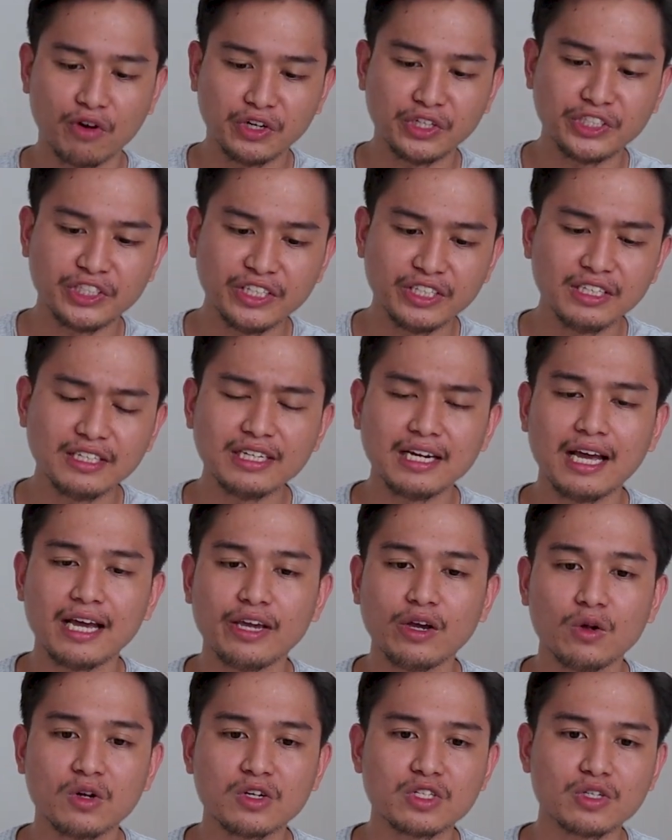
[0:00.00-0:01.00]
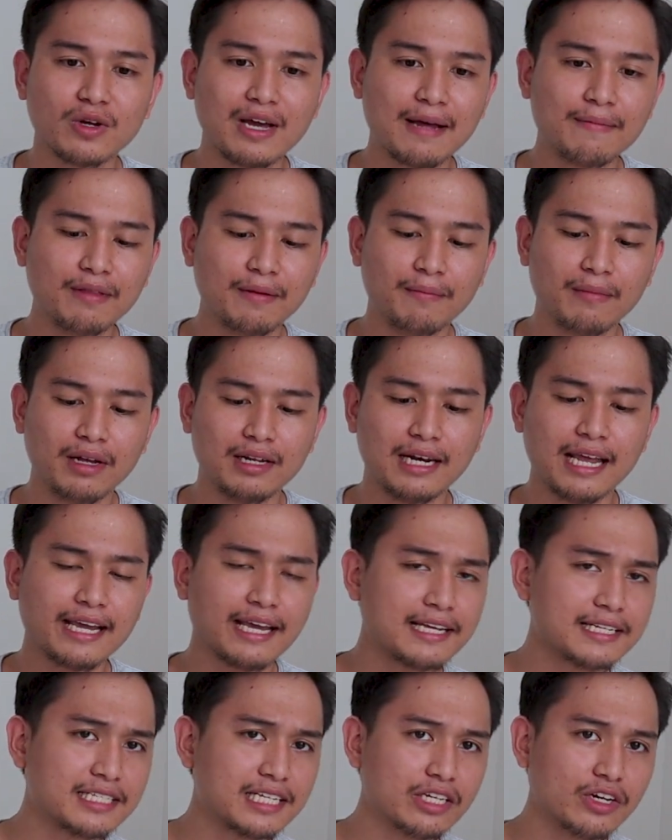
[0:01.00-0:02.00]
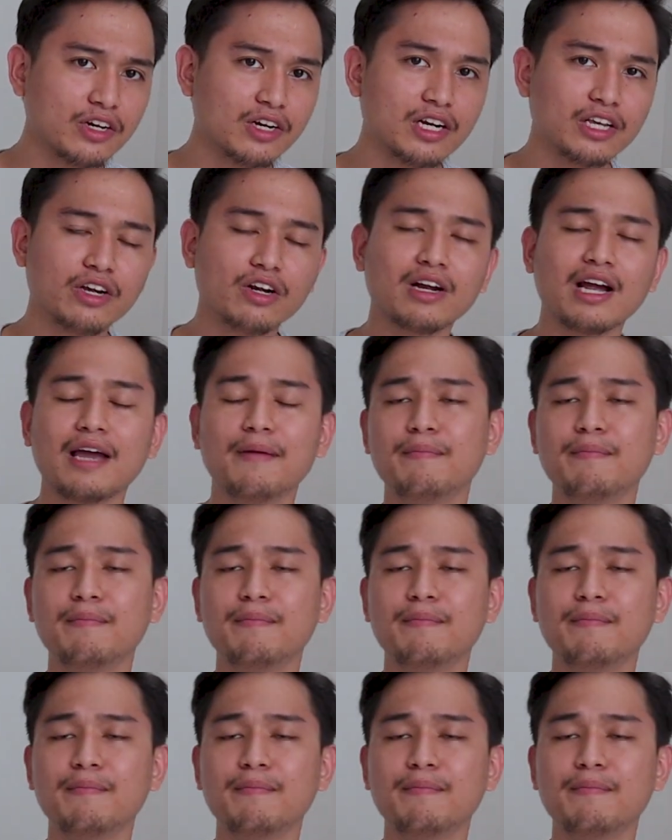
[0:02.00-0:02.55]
version. I also have, like I said earlier,